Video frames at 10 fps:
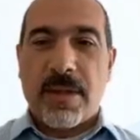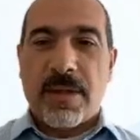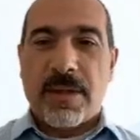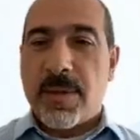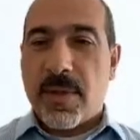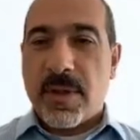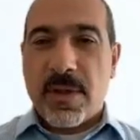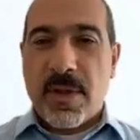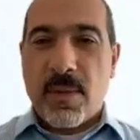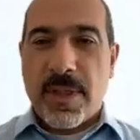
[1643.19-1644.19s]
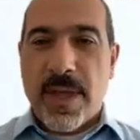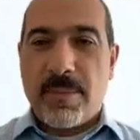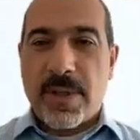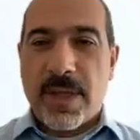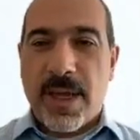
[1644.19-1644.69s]
Similarly with
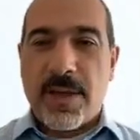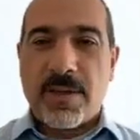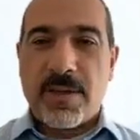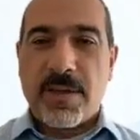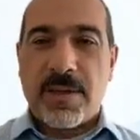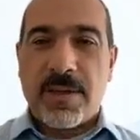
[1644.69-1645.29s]
applications,